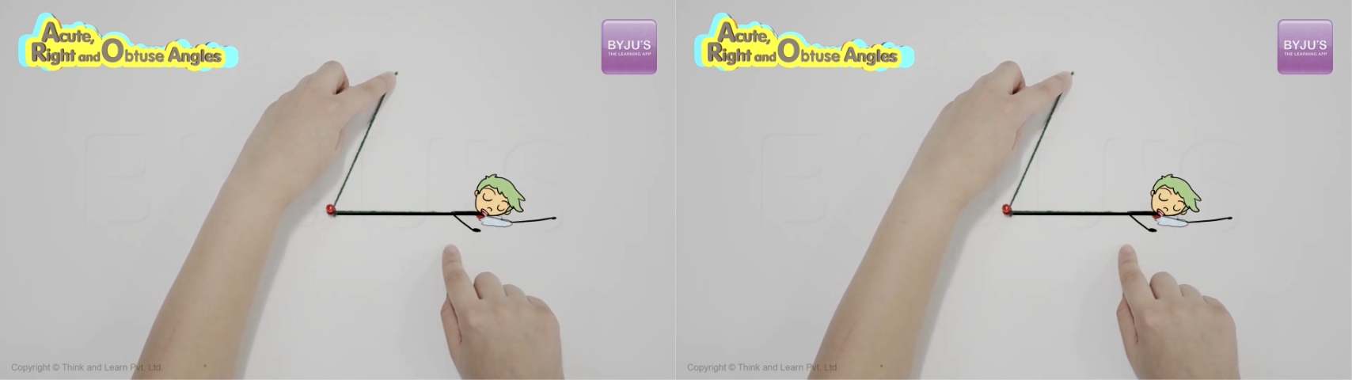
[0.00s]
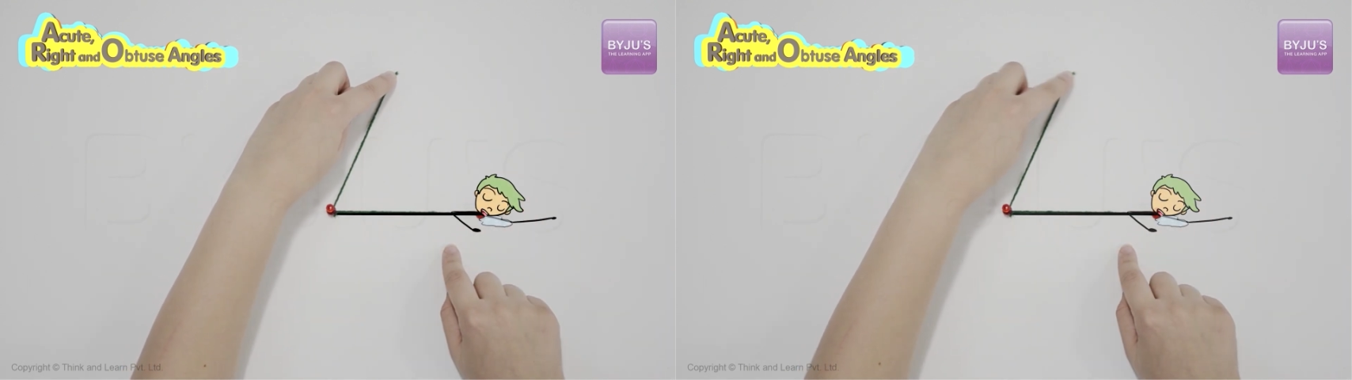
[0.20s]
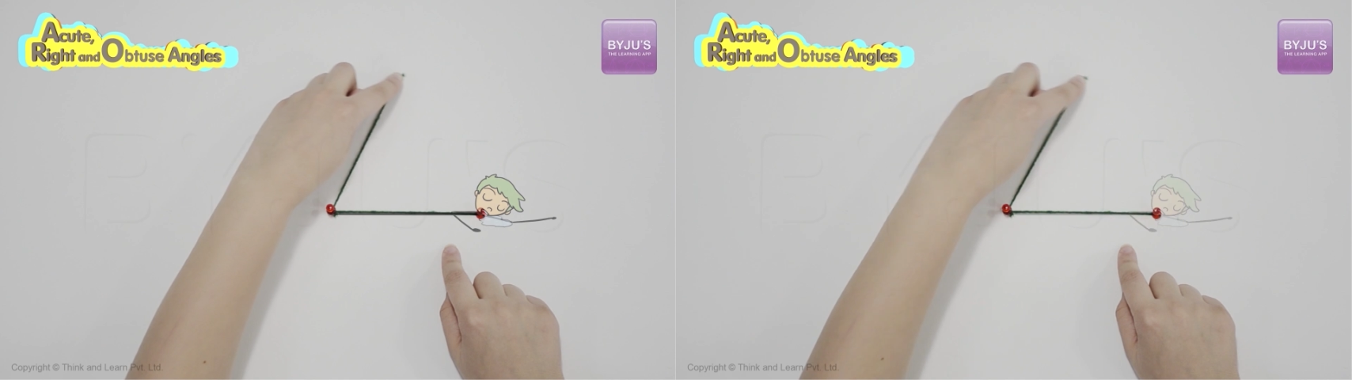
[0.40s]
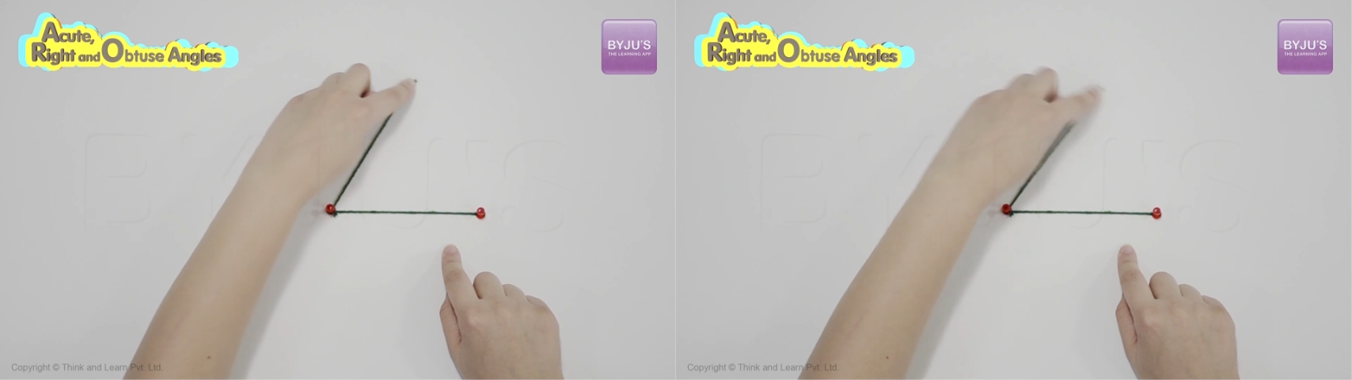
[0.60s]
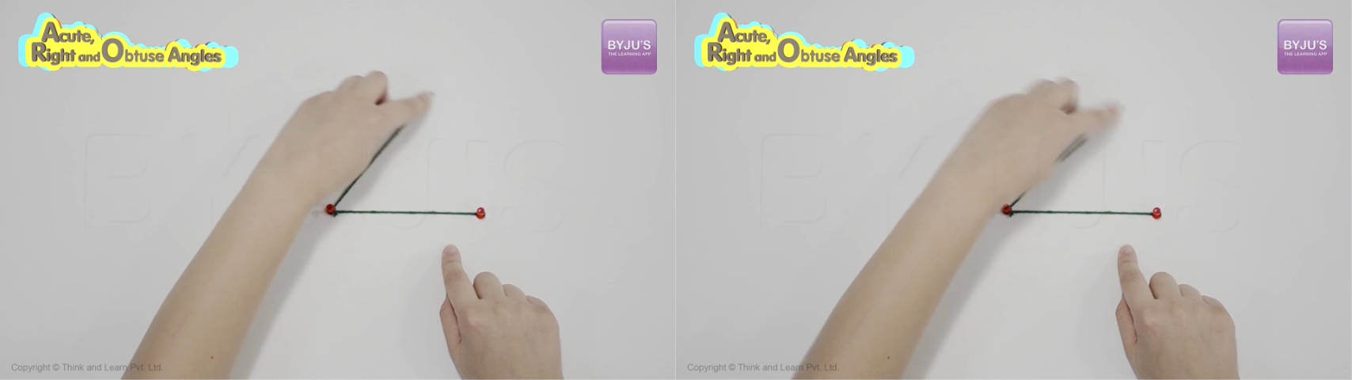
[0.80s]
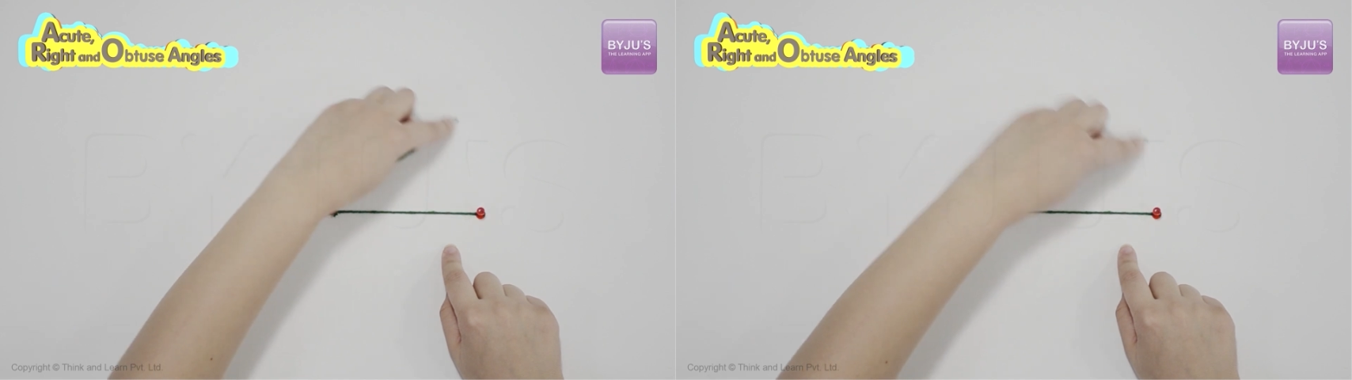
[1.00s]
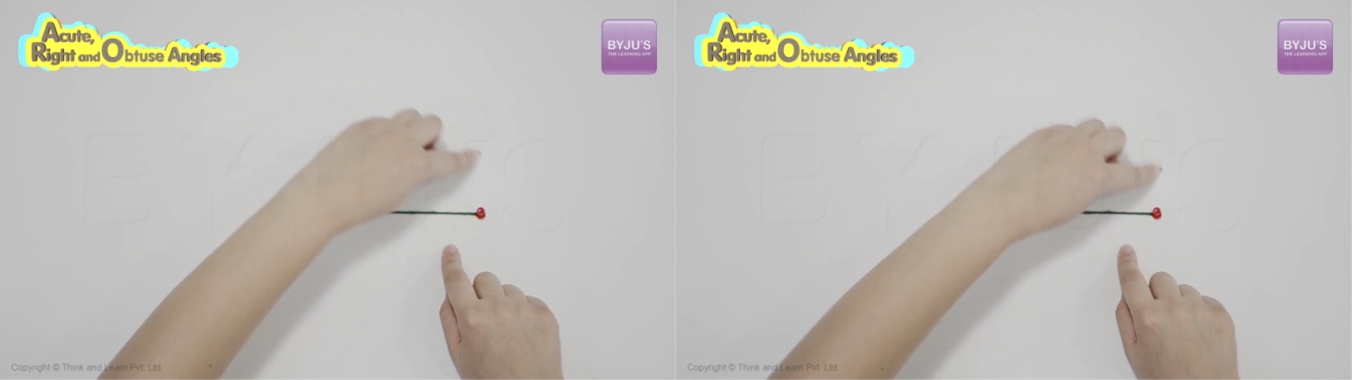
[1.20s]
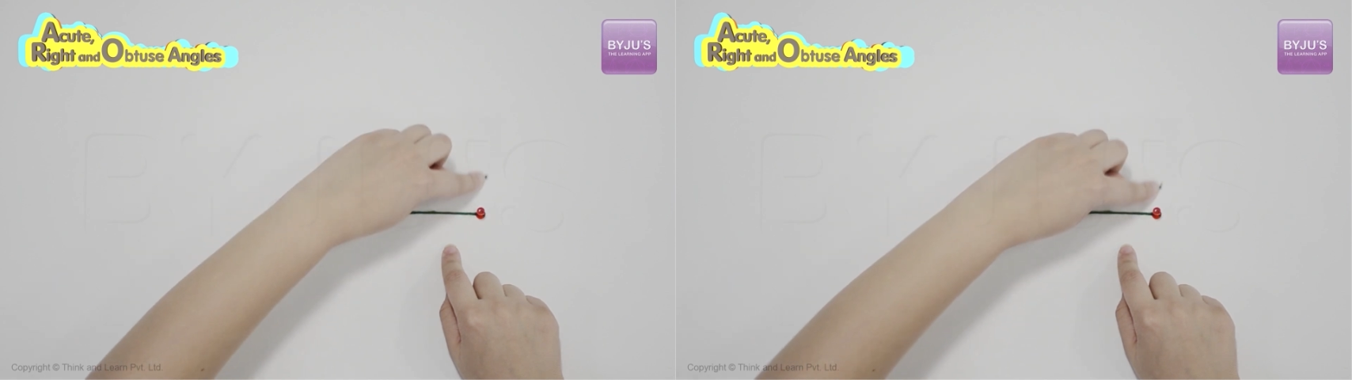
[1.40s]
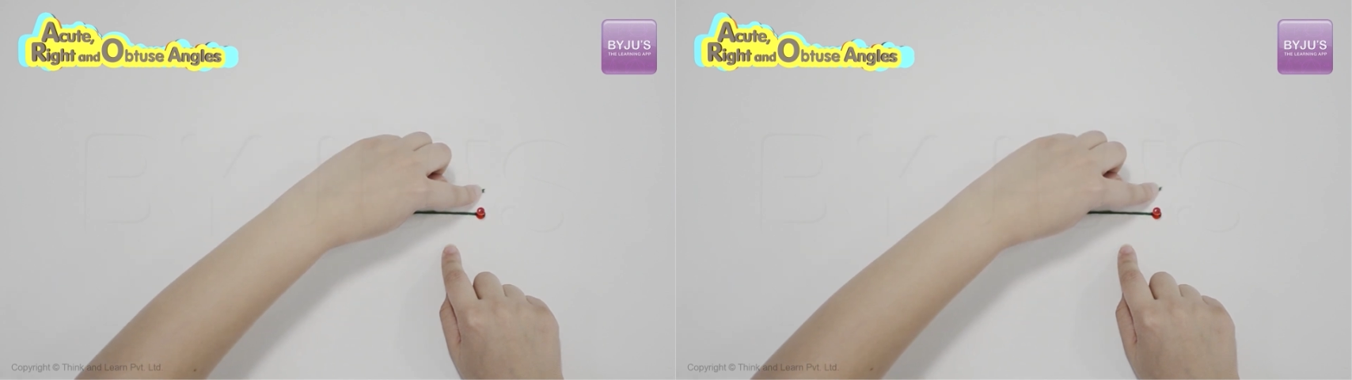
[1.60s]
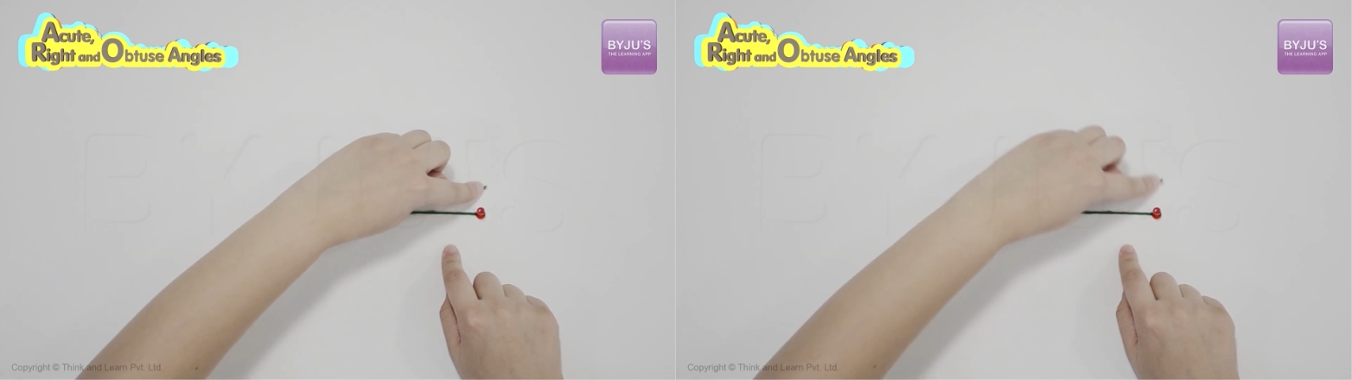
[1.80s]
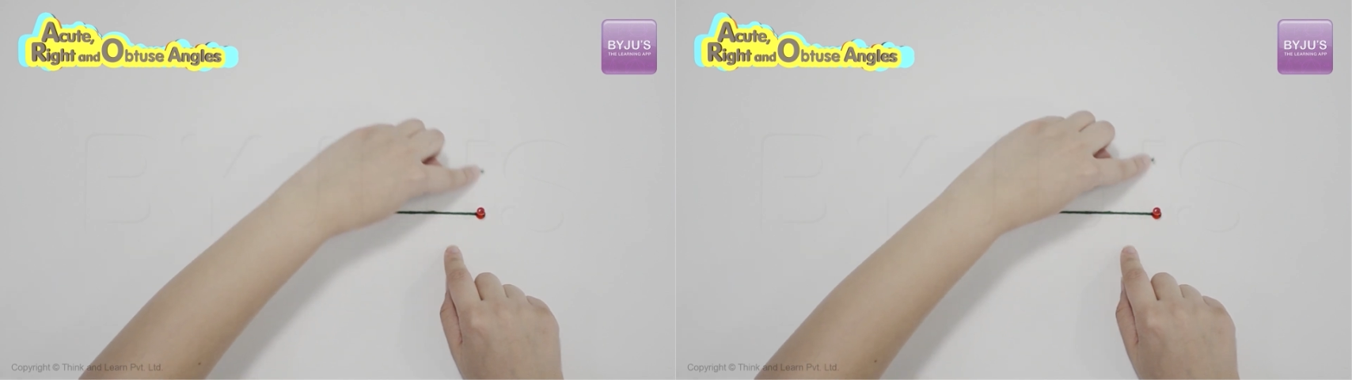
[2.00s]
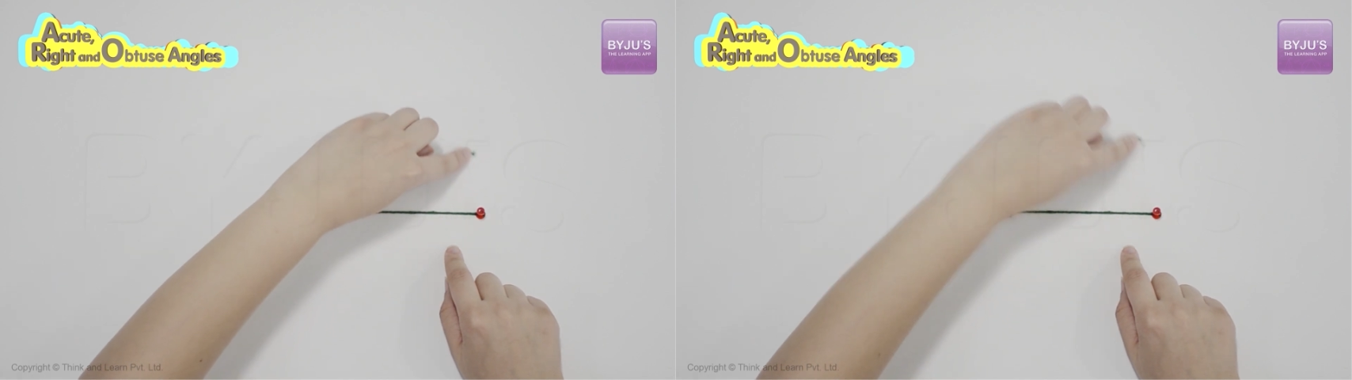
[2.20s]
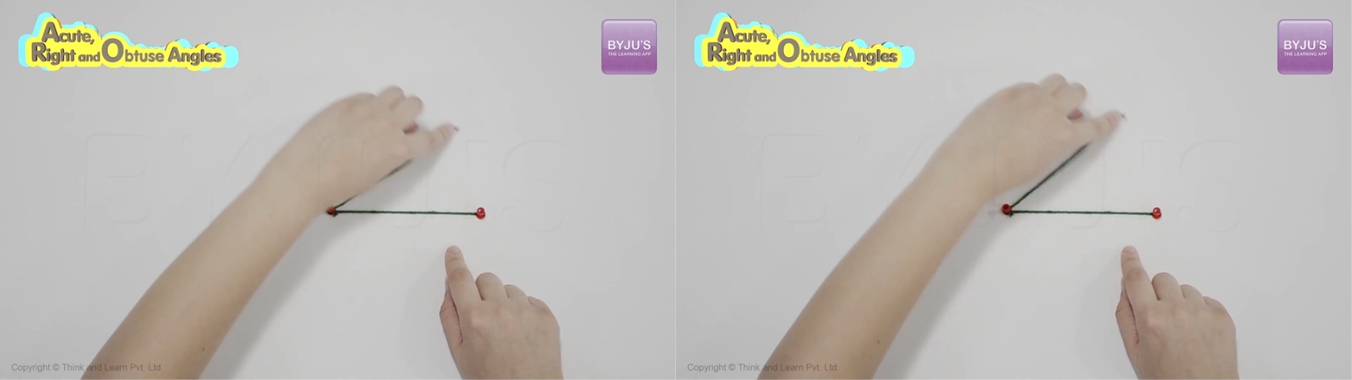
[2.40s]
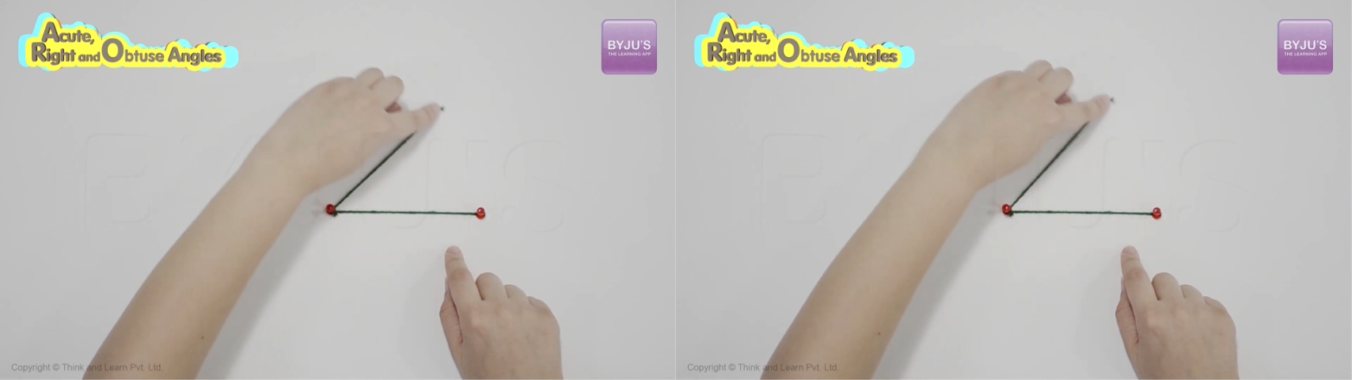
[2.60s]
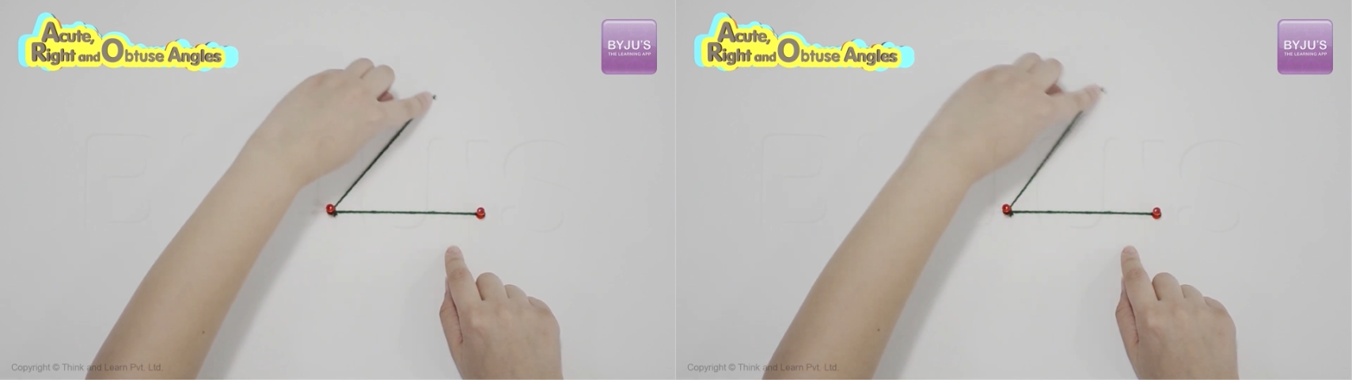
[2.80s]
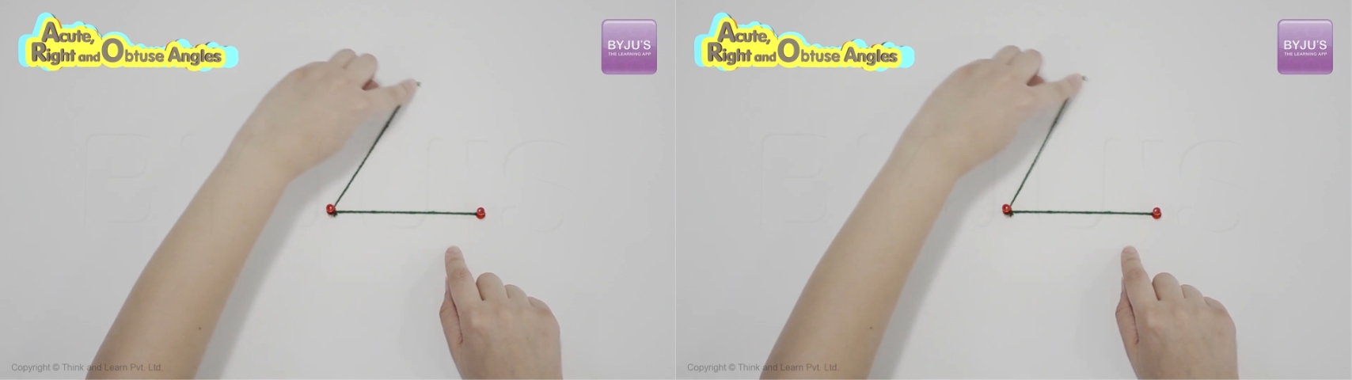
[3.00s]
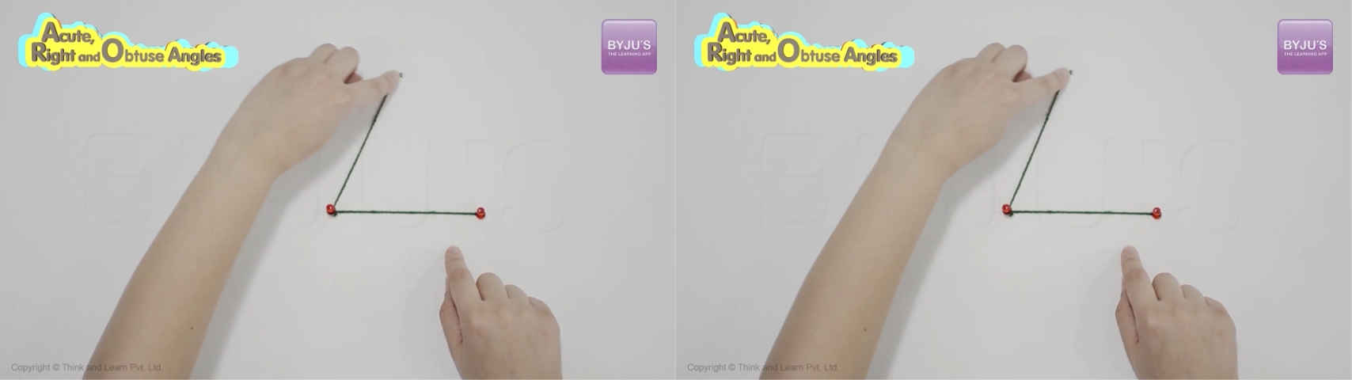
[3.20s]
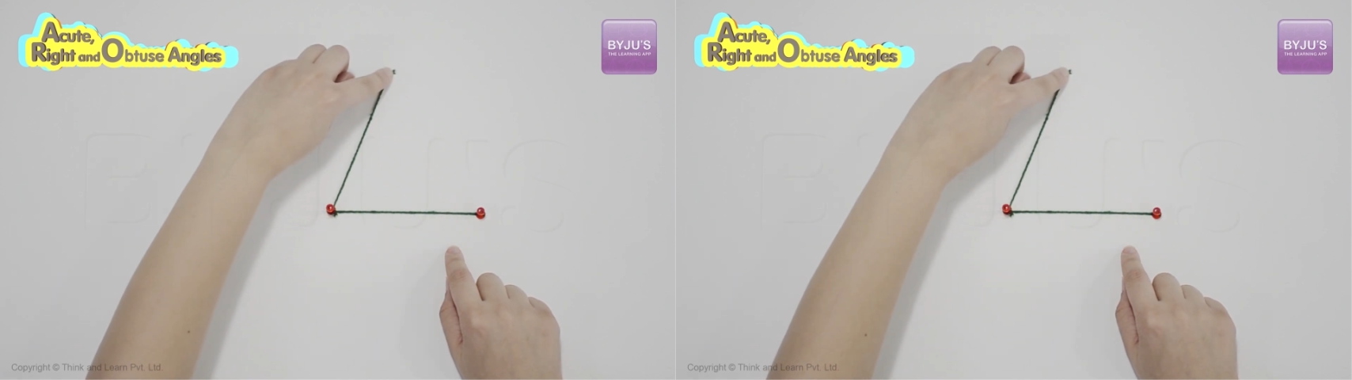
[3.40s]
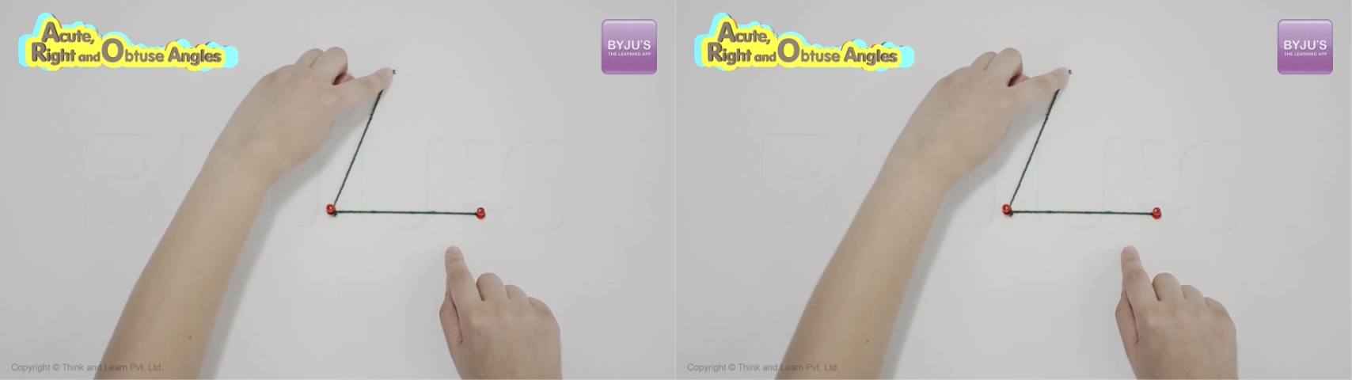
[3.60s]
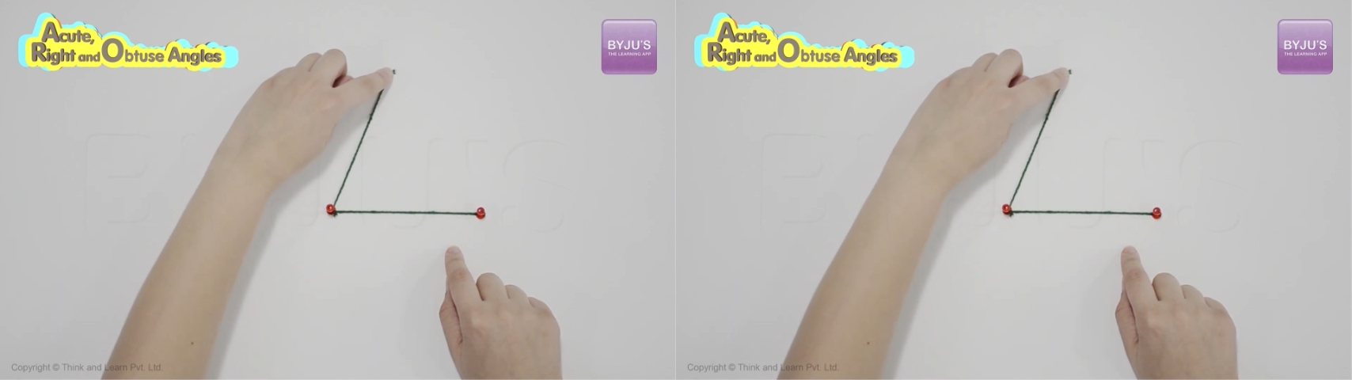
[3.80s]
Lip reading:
(no speaker visible)